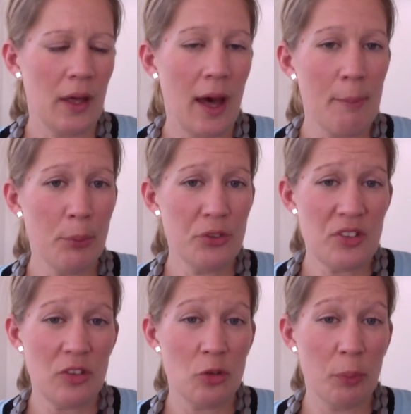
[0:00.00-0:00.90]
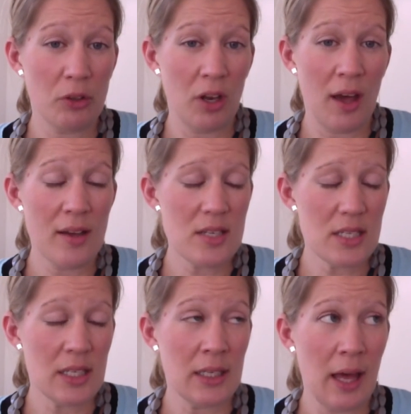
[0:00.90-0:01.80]
I bought this as a spotlight,
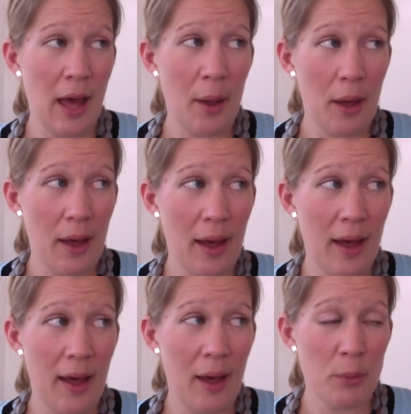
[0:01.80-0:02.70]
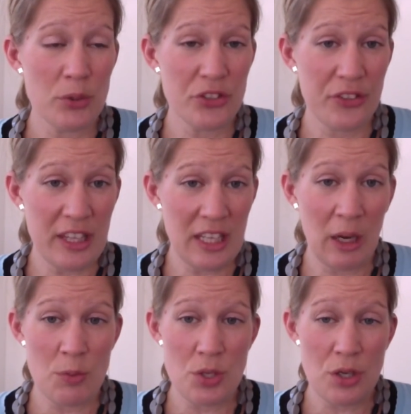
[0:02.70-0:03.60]
and I was thinking
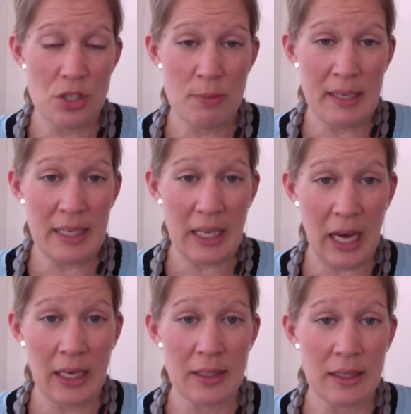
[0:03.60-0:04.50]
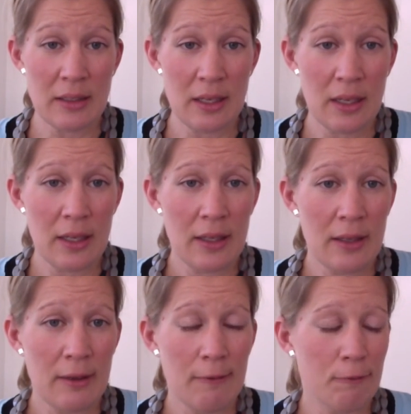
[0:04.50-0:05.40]
I was going to make a cardigan
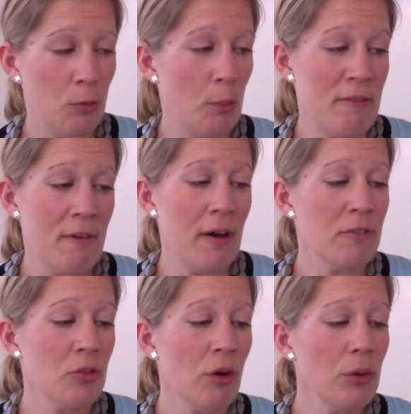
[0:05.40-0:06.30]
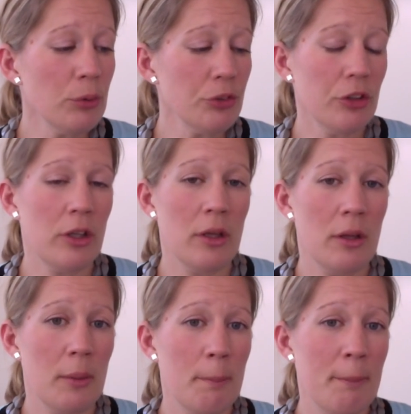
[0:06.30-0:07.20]
for my five-year-old,
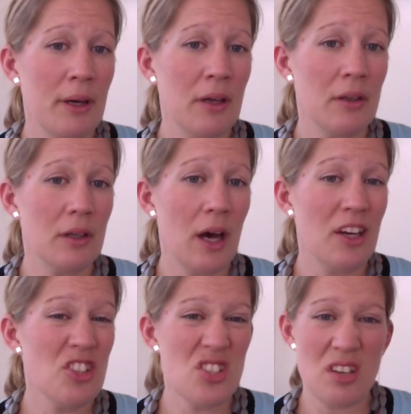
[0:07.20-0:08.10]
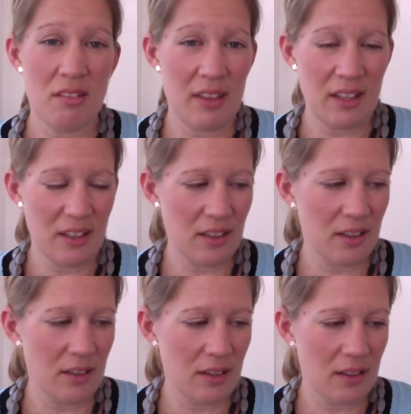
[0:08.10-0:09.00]
but I just don't think
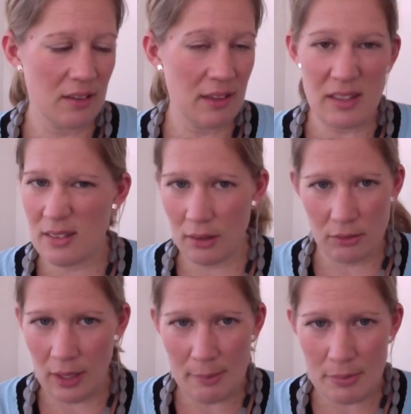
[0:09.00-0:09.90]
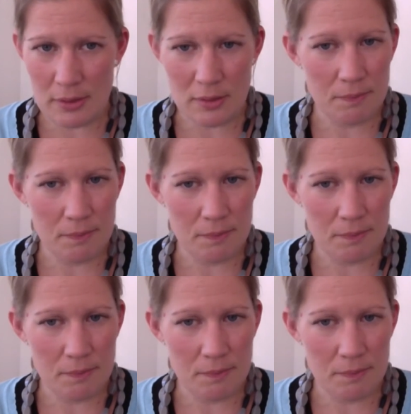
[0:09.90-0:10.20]
that's going to happen.